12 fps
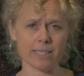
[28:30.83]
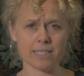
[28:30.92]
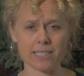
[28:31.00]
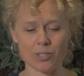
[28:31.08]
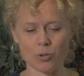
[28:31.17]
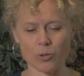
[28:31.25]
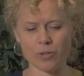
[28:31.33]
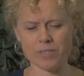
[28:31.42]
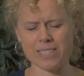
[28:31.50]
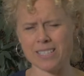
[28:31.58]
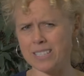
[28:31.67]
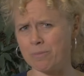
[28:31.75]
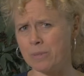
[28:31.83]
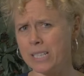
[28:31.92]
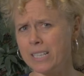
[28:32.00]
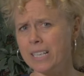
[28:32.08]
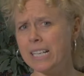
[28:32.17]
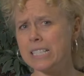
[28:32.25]
in the central nervous system.
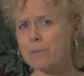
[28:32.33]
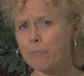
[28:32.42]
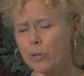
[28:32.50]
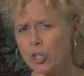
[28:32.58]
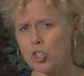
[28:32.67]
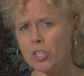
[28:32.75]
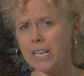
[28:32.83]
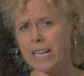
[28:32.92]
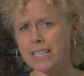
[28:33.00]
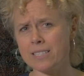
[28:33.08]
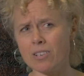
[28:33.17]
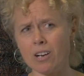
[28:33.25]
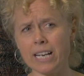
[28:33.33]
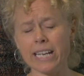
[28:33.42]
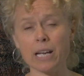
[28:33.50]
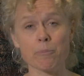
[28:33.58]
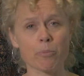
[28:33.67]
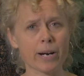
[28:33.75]
Depression and
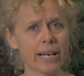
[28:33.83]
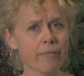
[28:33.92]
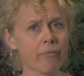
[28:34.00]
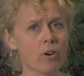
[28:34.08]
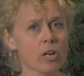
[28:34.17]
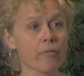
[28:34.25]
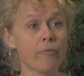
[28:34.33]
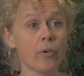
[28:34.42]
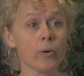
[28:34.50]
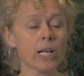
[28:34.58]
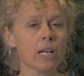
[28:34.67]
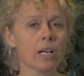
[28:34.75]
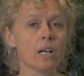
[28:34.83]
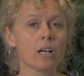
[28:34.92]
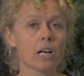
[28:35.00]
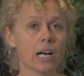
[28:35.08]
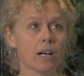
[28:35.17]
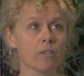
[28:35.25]
anxiety and brain fog are very
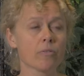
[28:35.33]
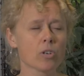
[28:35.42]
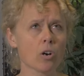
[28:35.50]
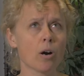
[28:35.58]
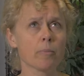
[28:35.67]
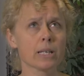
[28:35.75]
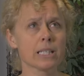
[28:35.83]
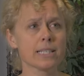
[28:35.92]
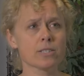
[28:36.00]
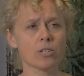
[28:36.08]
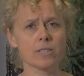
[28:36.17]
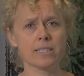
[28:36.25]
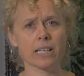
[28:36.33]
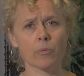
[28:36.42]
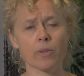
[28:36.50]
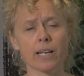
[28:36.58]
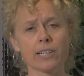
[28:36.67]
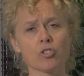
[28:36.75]
commonly associated
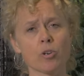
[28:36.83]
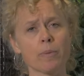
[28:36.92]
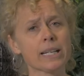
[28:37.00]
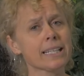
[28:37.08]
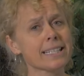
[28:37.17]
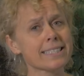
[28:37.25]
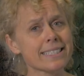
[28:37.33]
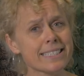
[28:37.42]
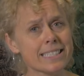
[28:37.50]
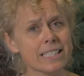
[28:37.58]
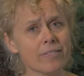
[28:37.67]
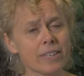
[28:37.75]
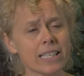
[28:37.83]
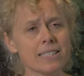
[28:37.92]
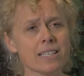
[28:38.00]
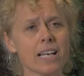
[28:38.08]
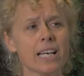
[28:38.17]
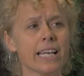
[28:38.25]
with electromagnetic
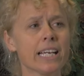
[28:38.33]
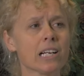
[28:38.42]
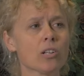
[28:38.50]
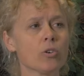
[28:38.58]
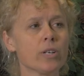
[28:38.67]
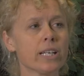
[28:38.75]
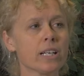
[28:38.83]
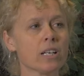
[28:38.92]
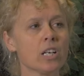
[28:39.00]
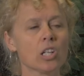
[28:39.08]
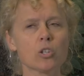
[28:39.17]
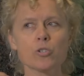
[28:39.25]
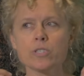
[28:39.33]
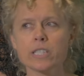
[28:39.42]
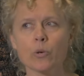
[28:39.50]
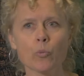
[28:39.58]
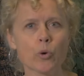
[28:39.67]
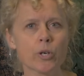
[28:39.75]
sensitivities, including
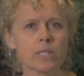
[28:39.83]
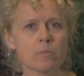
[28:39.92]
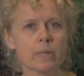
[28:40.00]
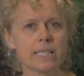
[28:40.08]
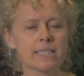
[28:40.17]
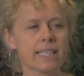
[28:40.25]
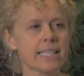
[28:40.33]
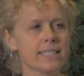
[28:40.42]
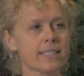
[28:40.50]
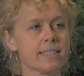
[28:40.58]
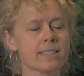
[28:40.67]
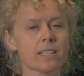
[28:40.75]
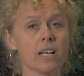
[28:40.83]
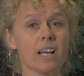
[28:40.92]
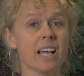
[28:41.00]
losing words mid-sentence,